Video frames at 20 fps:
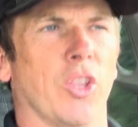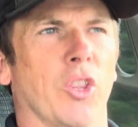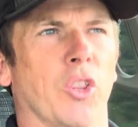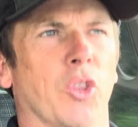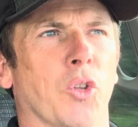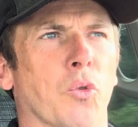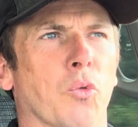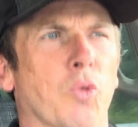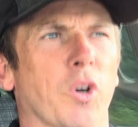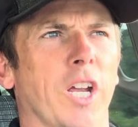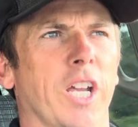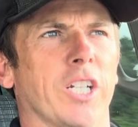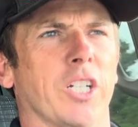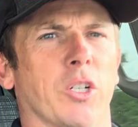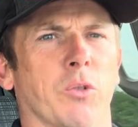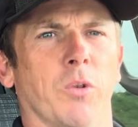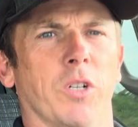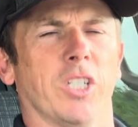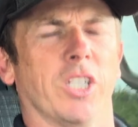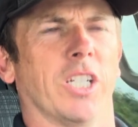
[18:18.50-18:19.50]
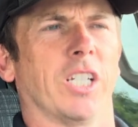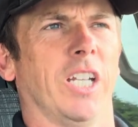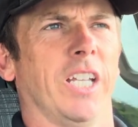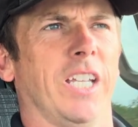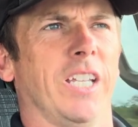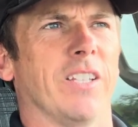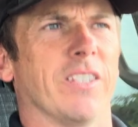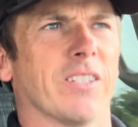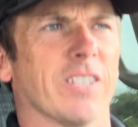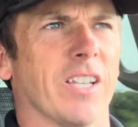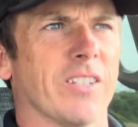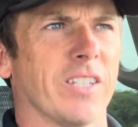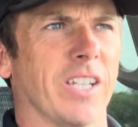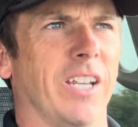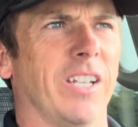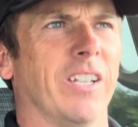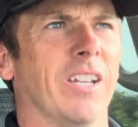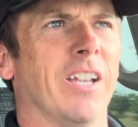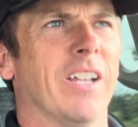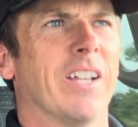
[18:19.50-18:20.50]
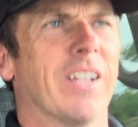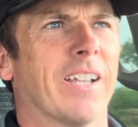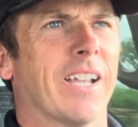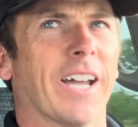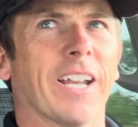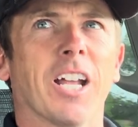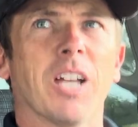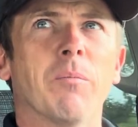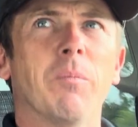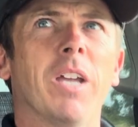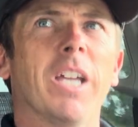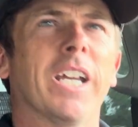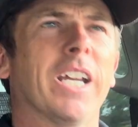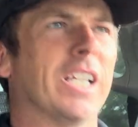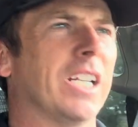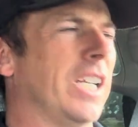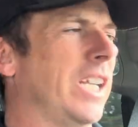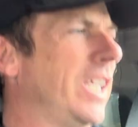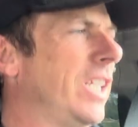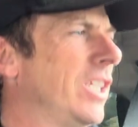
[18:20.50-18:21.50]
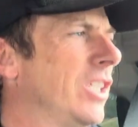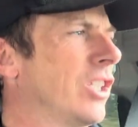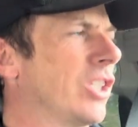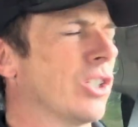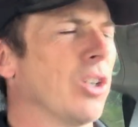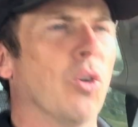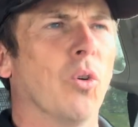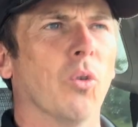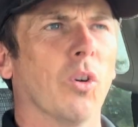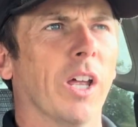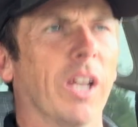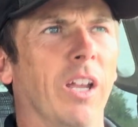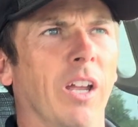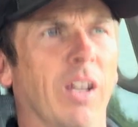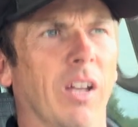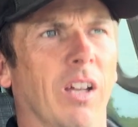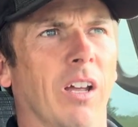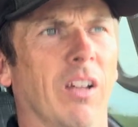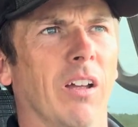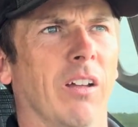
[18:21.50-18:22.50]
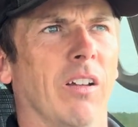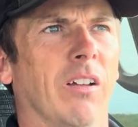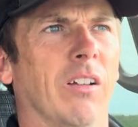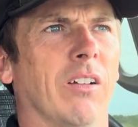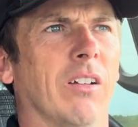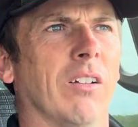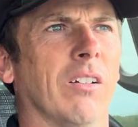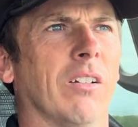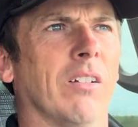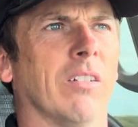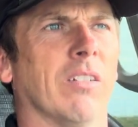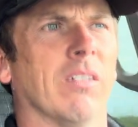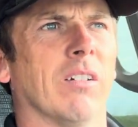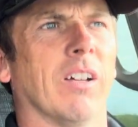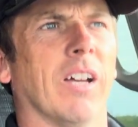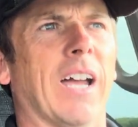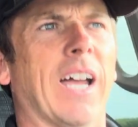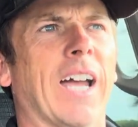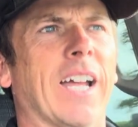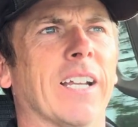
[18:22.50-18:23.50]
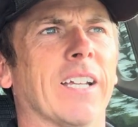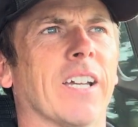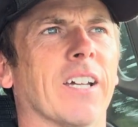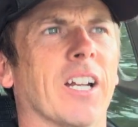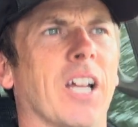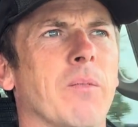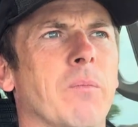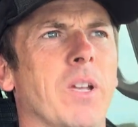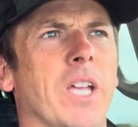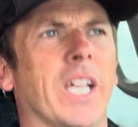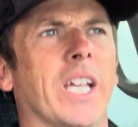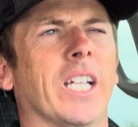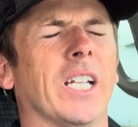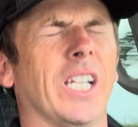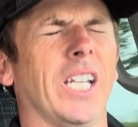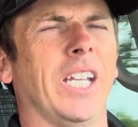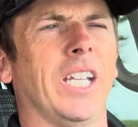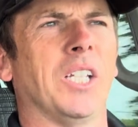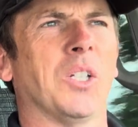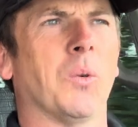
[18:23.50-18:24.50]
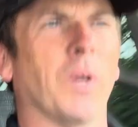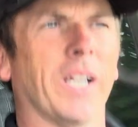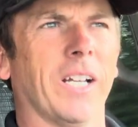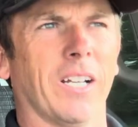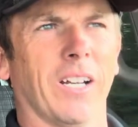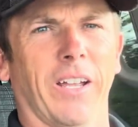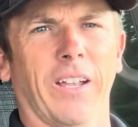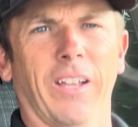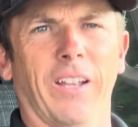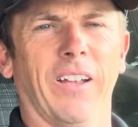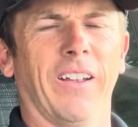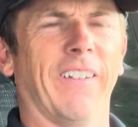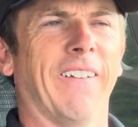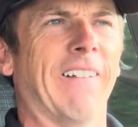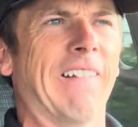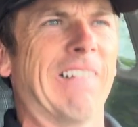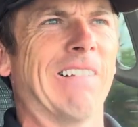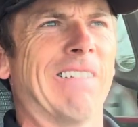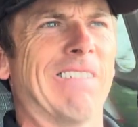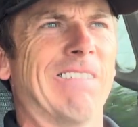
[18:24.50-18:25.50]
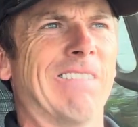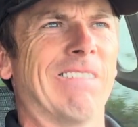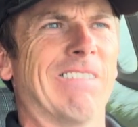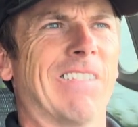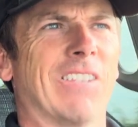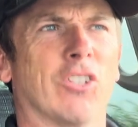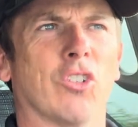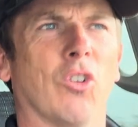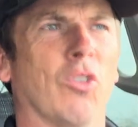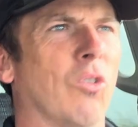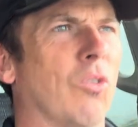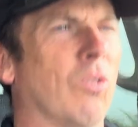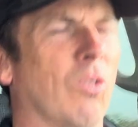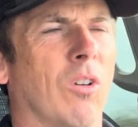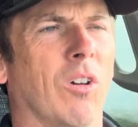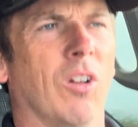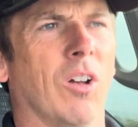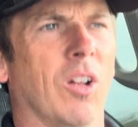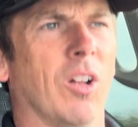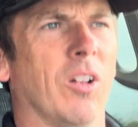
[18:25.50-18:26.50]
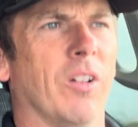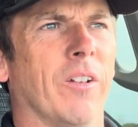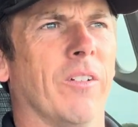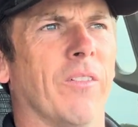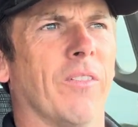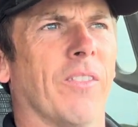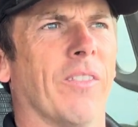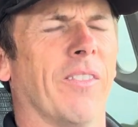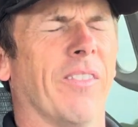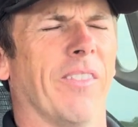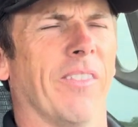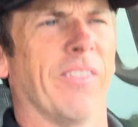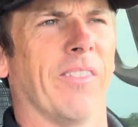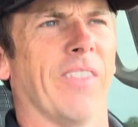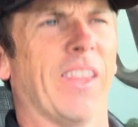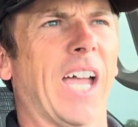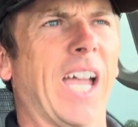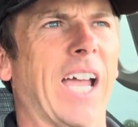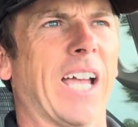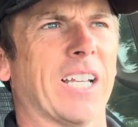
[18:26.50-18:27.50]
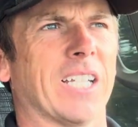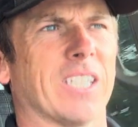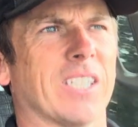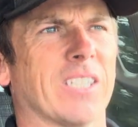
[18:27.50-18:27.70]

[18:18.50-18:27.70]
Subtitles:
the rate at which it leans? As in, can I make it lean slowly, and can I make it lean quickly? So that